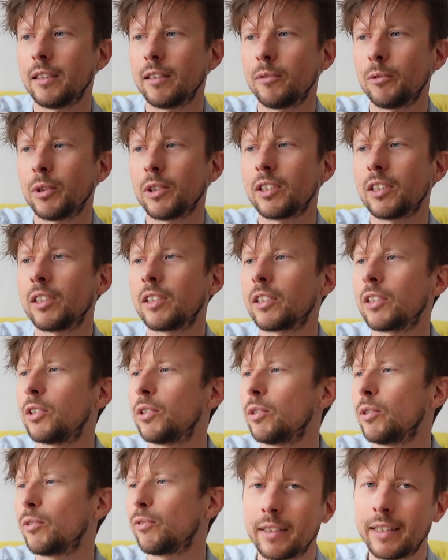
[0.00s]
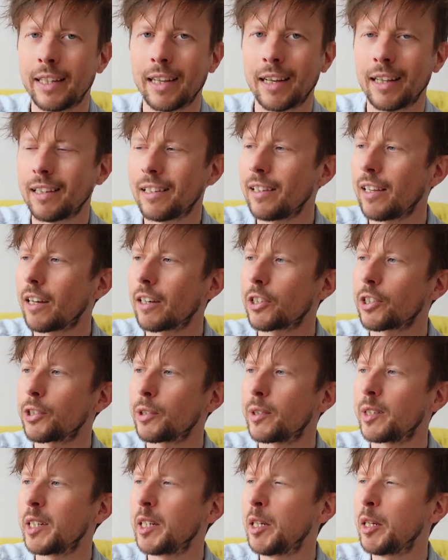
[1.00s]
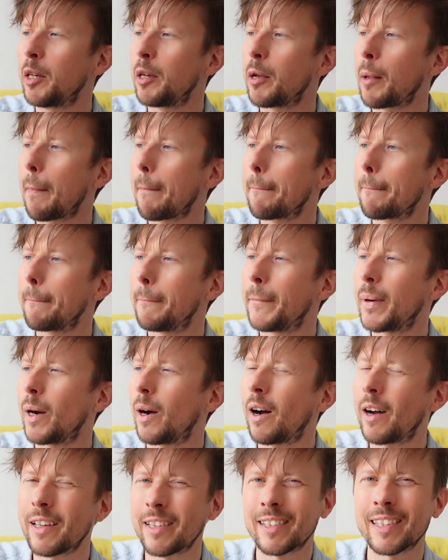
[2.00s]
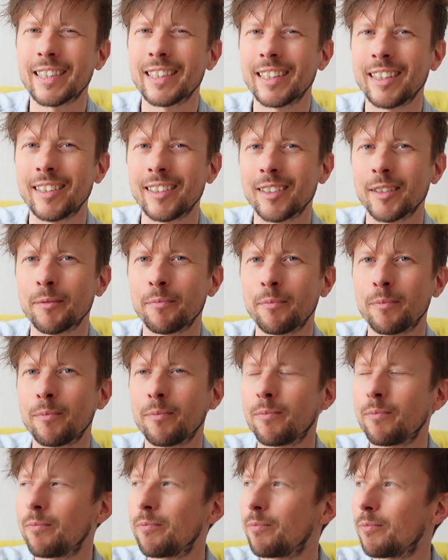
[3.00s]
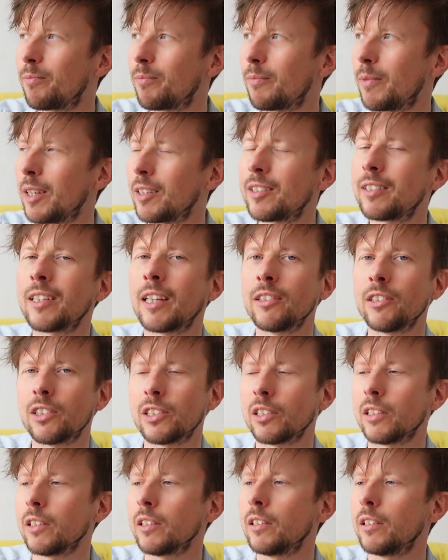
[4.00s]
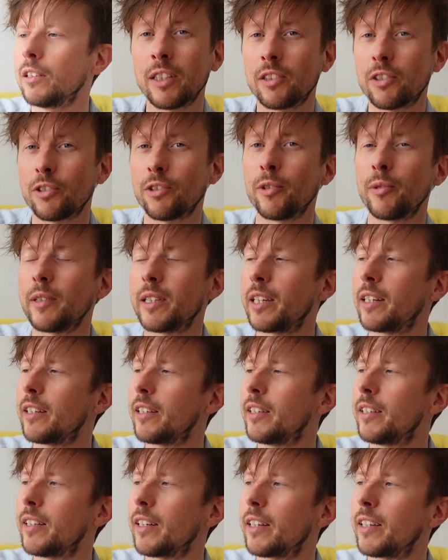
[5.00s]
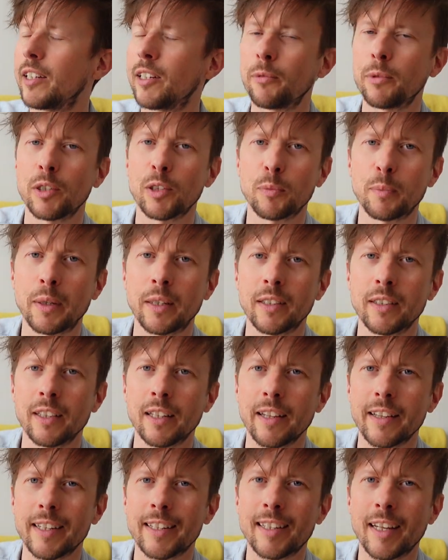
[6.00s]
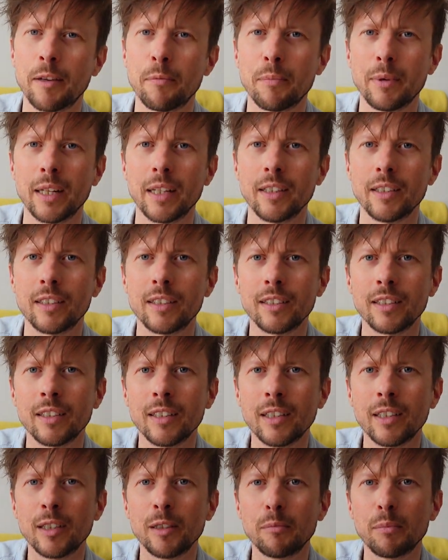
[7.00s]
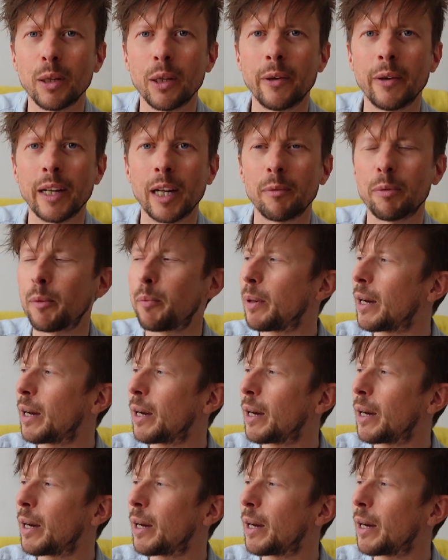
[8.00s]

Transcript: what's this called? Yeah, luxury, but I think these are essential. It's true, at the end of the day, you don't want to spend another 10 minutes blowing up a